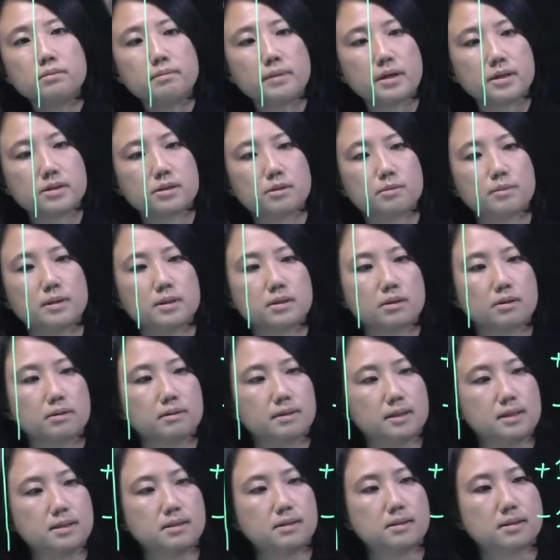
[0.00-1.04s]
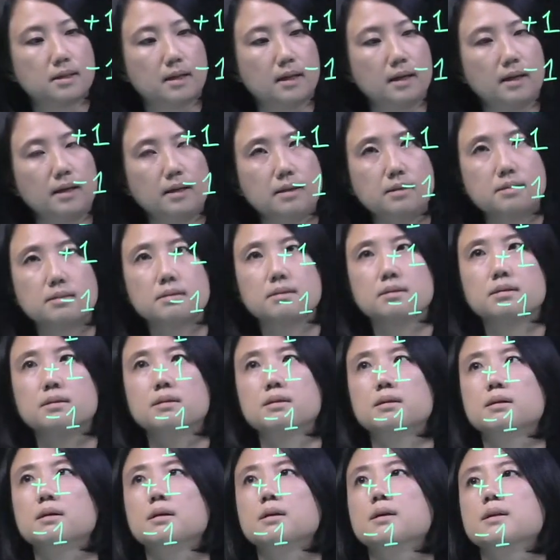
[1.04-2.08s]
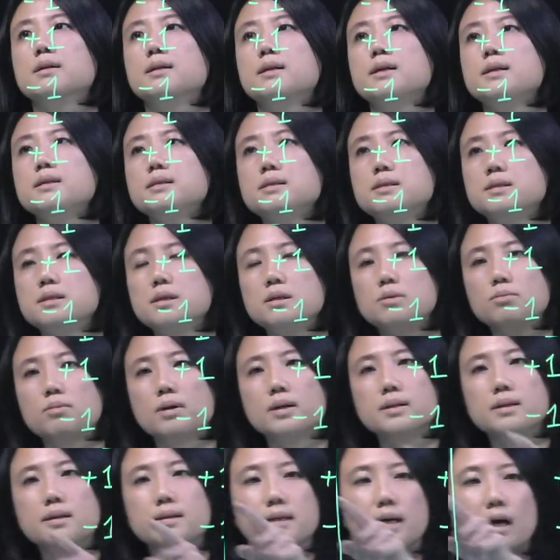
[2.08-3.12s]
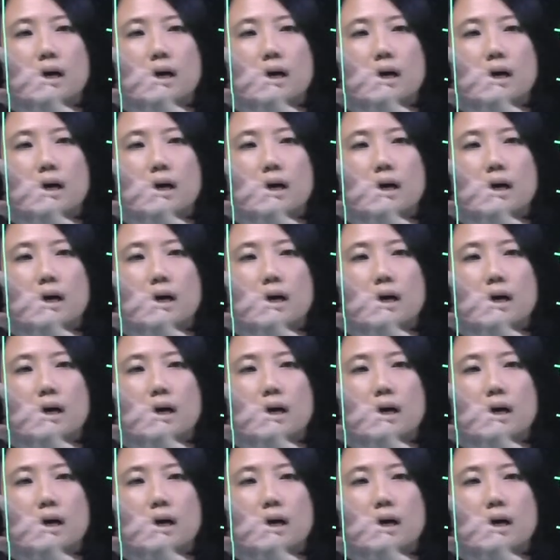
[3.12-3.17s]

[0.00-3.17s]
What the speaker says: measurement on these states. Let's see what are the